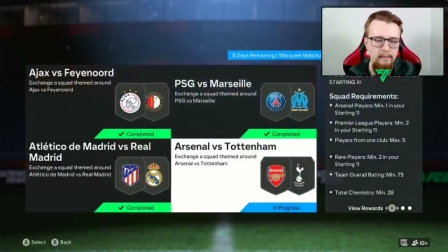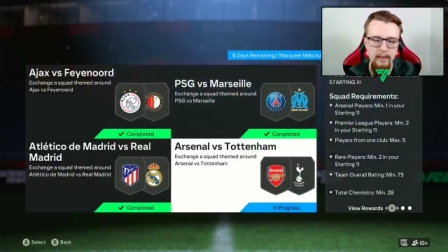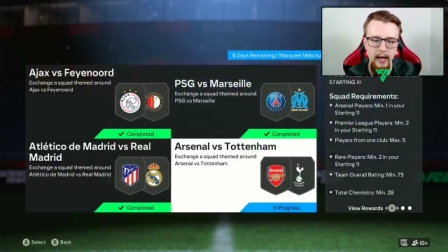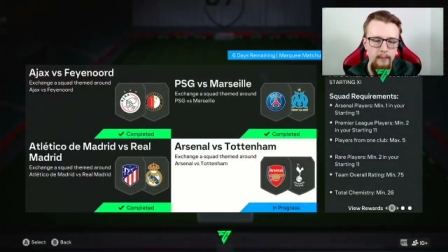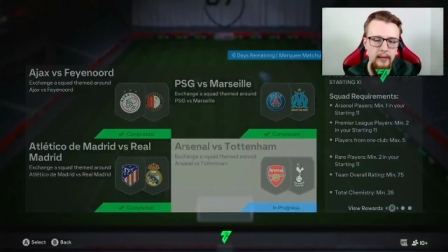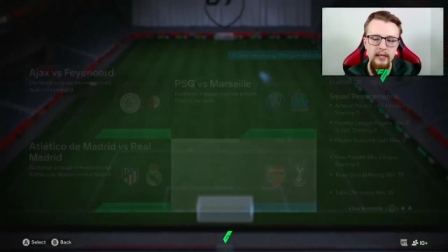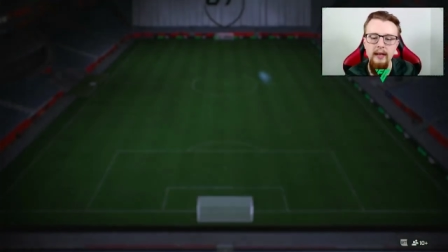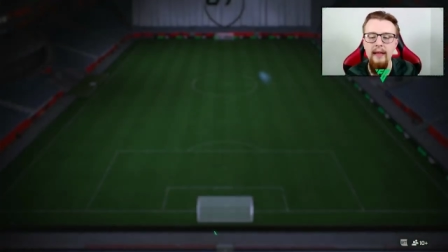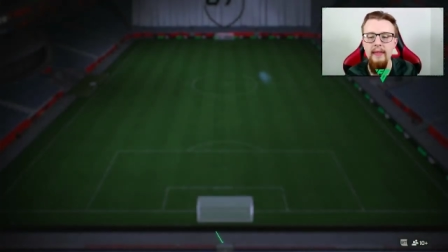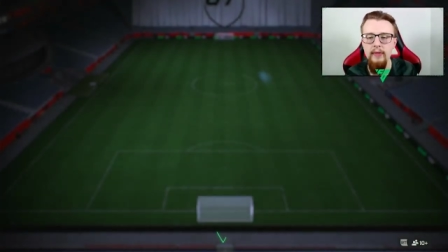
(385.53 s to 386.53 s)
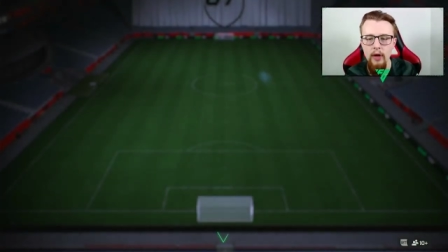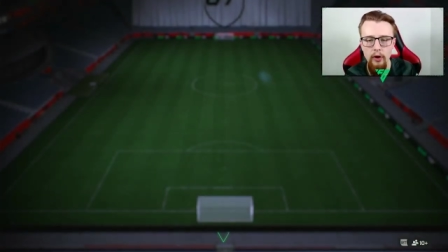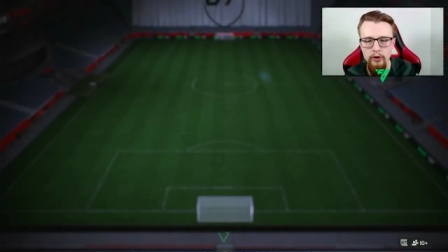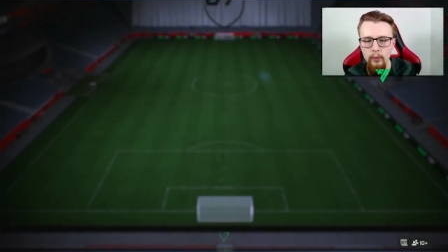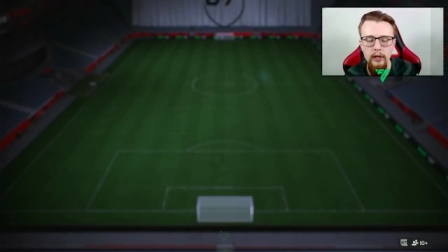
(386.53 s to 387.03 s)
my opinion. And then the
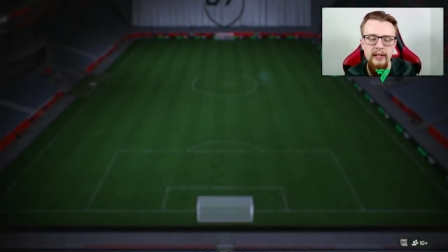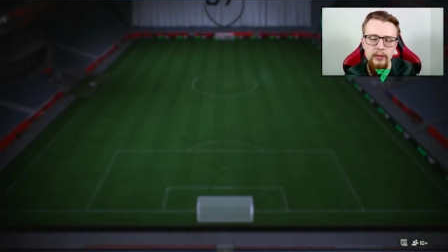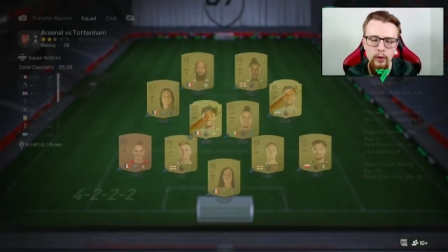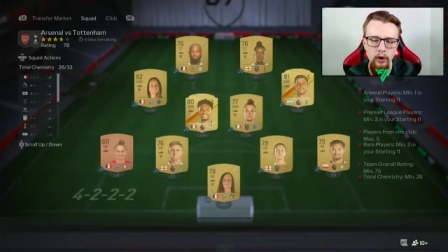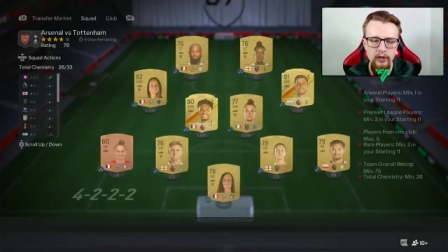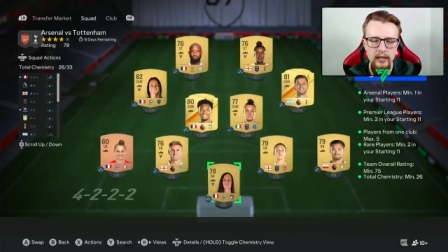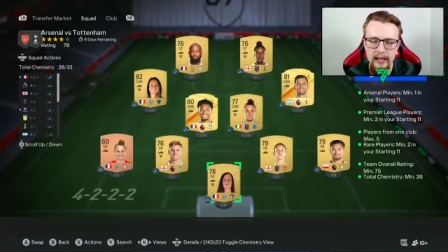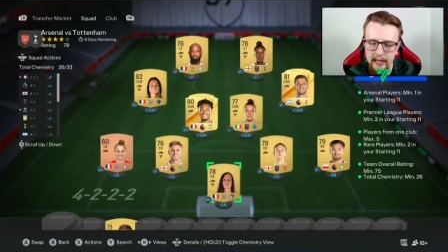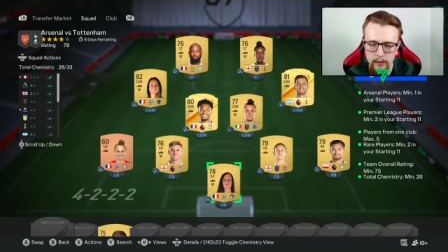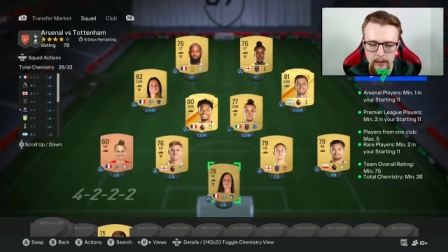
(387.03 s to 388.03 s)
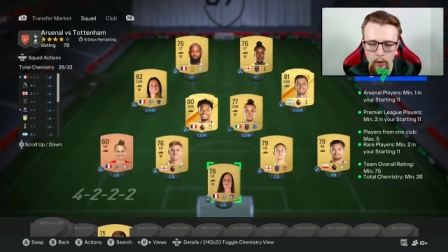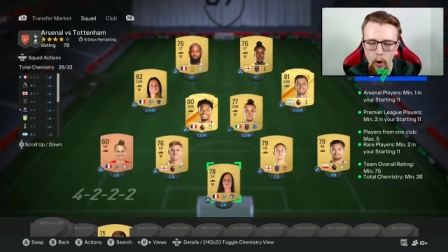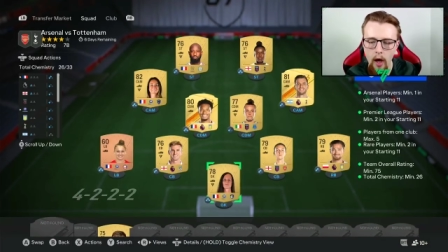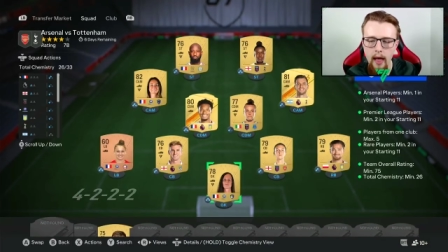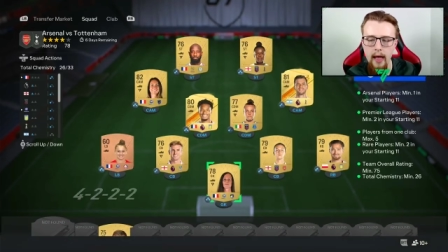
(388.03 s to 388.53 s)
Arsenal one, this one cost a little bit more,
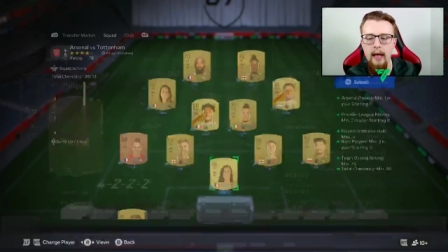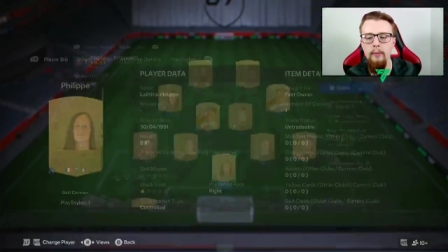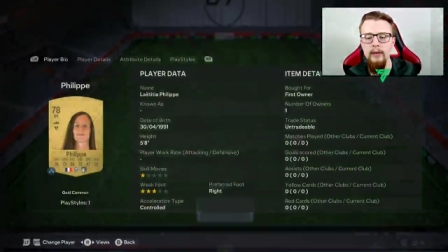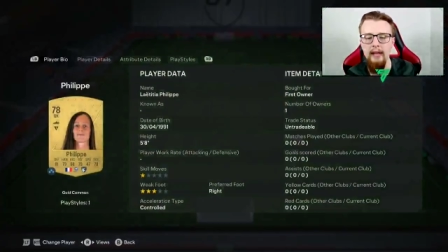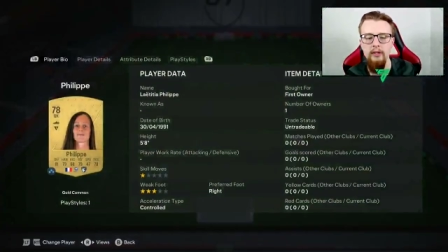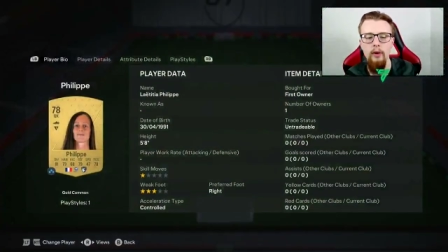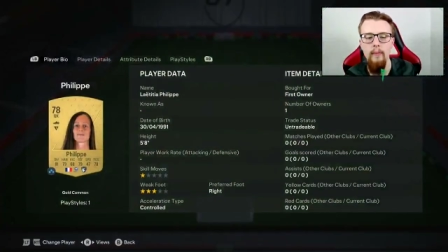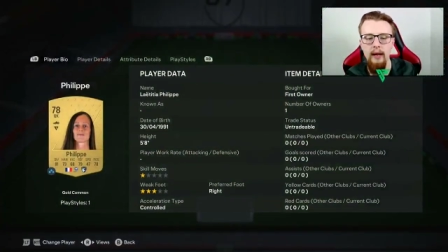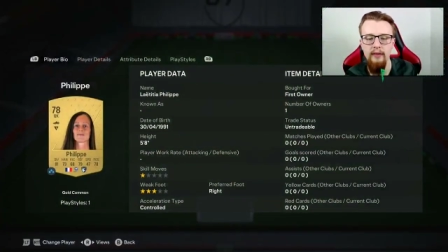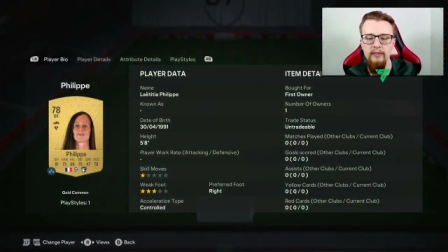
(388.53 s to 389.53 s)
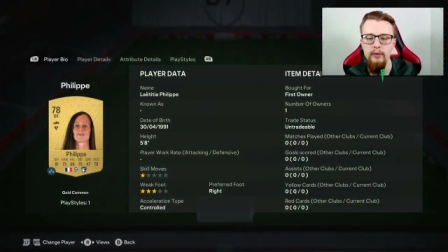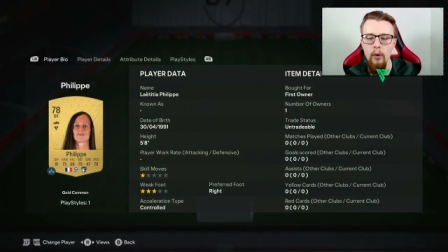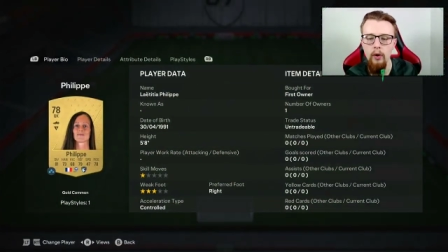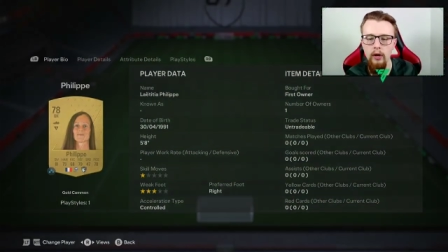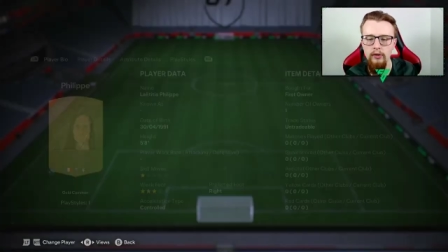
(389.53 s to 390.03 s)
and we had to go and buy a few gold
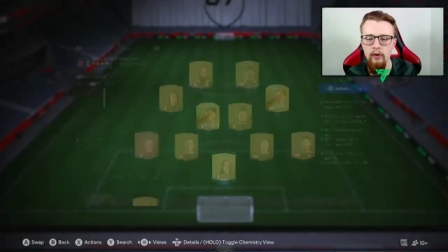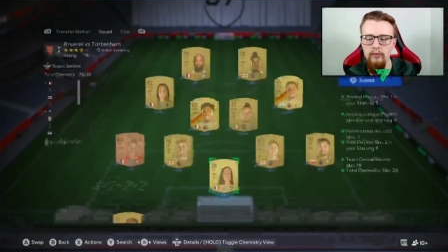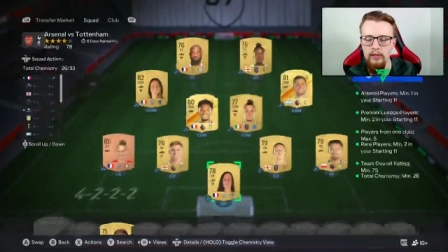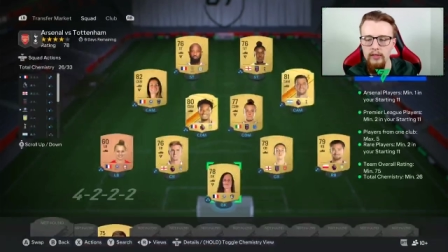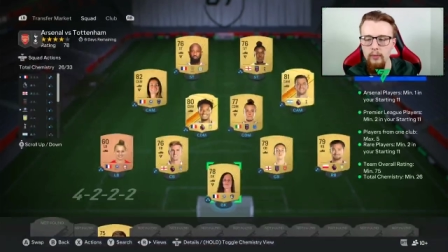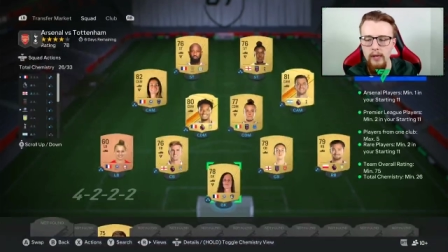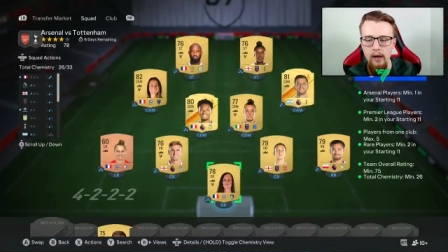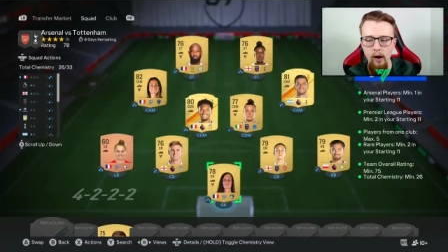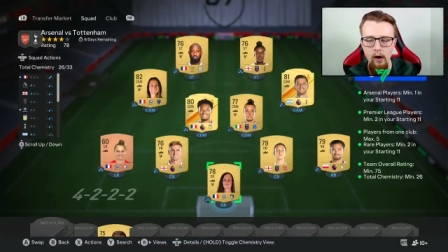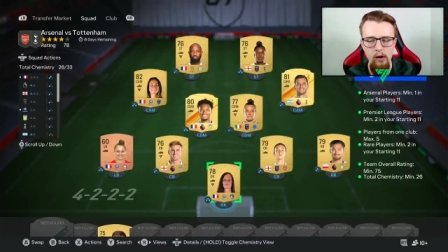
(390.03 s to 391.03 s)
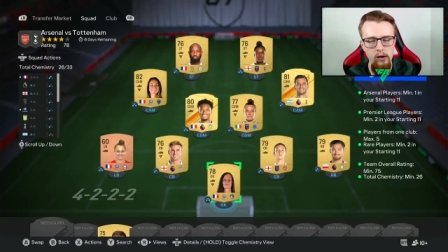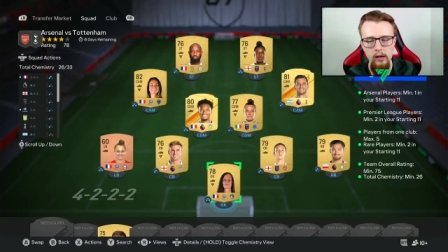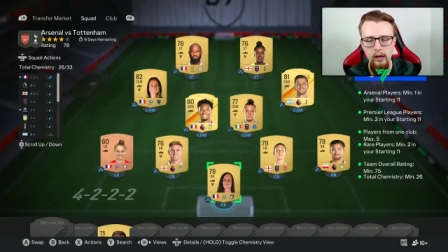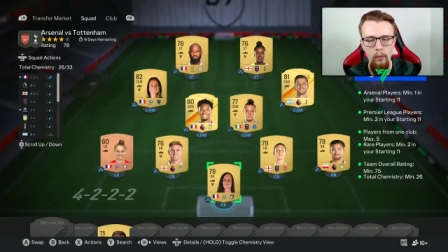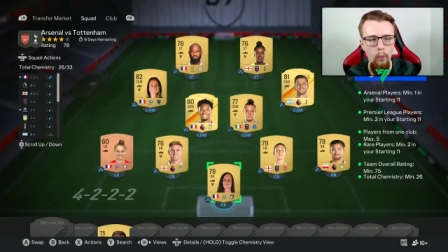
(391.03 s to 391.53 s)
cards. Obviously, we are
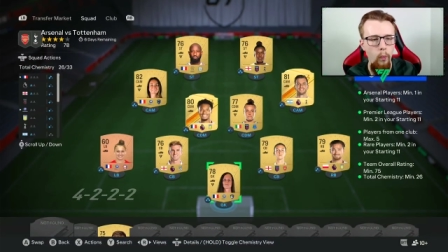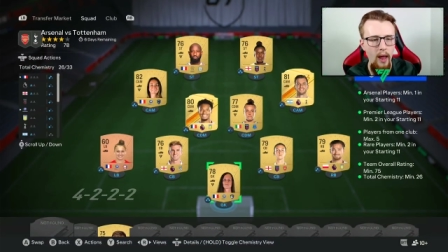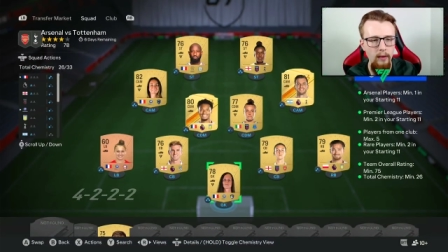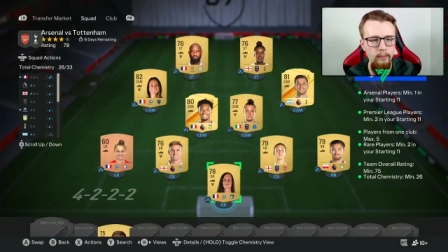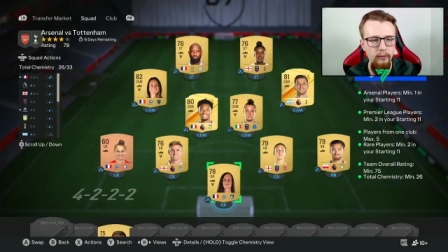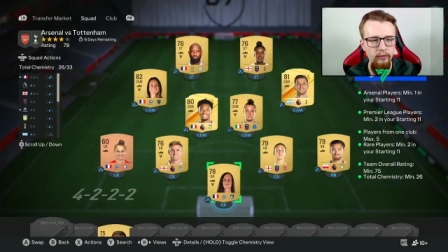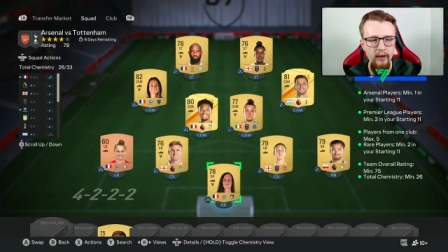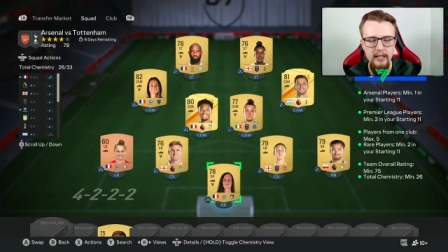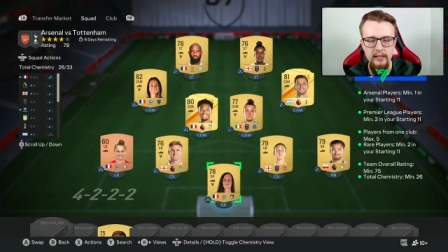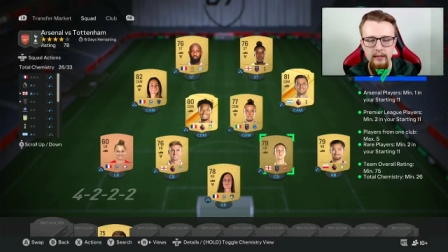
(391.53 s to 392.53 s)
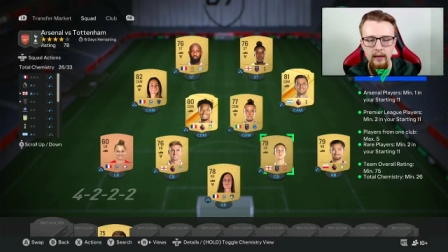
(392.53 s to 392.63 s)
well above the rating.